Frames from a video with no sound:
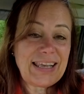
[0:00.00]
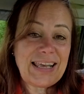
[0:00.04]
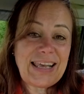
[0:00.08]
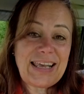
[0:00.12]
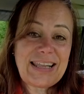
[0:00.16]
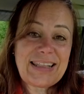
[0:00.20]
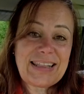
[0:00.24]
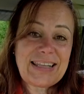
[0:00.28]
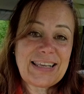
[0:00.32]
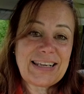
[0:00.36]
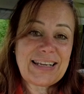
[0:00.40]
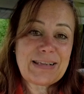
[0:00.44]

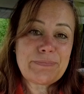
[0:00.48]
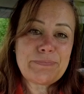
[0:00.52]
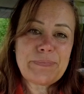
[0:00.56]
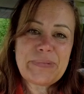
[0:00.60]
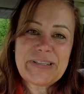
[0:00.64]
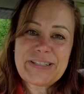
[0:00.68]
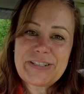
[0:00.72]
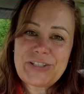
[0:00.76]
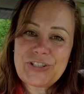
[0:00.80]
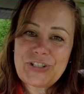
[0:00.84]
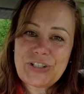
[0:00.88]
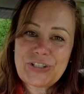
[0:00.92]
And then I
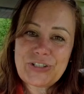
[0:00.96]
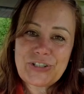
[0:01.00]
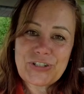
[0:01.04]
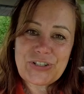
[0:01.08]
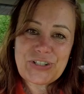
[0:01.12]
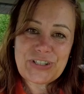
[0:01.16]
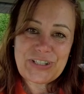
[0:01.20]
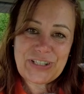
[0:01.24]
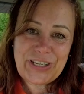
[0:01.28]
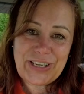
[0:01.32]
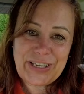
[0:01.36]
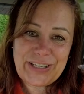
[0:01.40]
misjudged
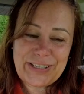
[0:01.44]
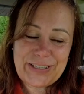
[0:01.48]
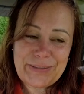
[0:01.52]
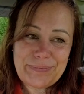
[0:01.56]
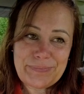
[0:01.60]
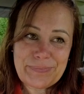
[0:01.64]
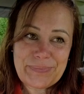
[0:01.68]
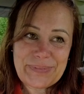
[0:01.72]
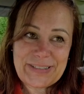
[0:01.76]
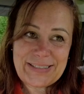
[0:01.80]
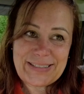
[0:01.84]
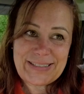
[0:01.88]
the
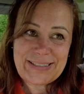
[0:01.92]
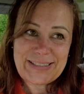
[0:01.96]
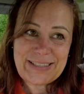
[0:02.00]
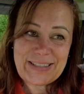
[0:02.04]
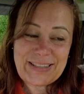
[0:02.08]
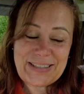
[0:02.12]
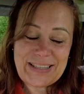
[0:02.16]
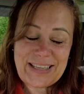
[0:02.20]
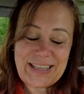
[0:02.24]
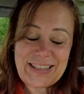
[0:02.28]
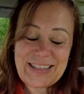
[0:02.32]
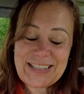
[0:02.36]
times,
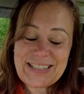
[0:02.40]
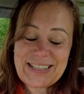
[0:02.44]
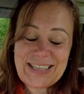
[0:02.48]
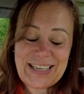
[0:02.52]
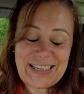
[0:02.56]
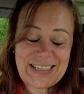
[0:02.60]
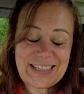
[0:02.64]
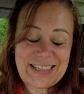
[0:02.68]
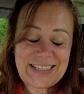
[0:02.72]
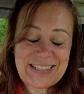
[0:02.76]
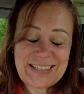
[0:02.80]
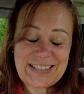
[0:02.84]
the
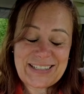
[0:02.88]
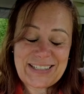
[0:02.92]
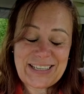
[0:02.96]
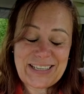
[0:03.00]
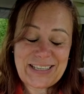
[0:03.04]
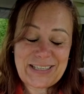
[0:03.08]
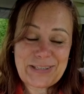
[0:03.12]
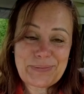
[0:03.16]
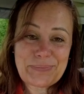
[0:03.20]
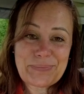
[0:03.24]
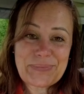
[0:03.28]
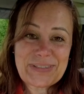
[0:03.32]
tide
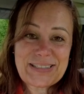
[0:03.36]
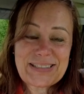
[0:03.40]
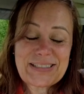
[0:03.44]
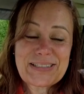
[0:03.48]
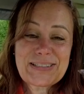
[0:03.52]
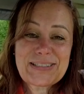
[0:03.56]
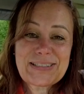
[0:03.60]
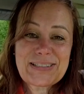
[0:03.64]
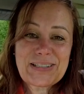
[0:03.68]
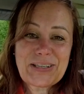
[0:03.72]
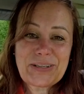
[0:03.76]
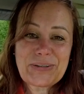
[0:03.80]
times,
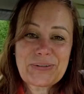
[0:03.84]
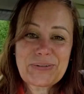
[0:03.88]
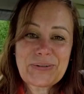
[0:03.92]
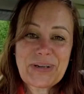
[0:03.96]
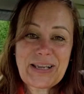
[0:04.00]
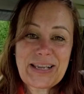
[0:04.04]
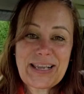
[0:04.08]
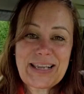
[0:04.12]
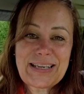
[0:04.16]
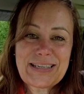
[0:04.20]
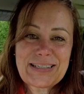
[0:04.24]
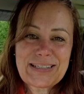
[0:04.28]
so
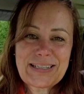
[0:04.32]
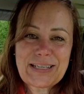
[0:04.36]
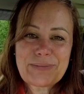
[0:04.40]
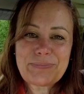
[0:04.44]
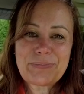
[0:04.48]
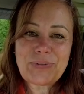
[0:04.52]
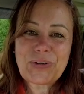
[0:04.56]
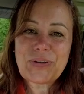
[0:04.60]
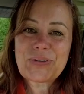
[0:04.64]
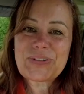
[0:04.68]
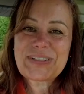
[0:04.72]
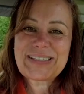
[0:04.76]
I ended
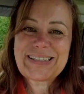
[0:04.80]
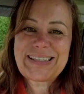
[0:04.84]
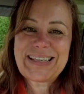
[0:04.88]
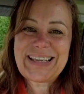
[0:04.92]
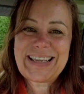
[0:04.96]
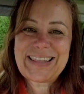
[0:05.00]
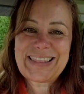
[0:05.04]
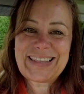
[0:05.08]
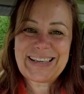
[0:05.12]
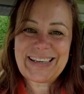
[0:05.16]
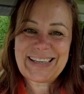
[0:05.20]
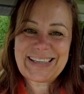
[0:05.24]
up not
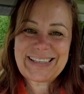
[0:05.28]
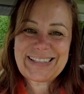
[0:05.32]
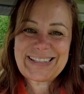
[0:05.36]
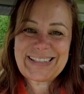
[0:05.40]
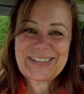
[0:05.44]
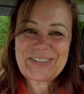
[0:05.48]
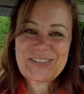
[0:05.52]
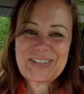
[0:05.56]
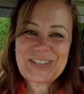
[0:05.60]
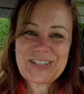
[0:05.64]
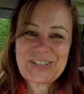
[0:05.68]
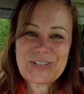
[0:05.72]
seeing the
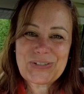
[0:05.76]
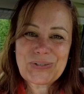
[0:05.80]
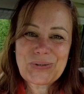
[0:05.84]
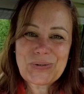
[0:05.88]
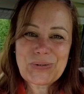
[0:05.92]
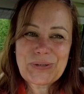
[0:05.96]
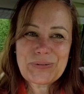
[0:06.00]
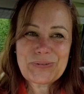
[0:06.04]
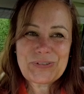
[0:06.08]
lighthouse at all.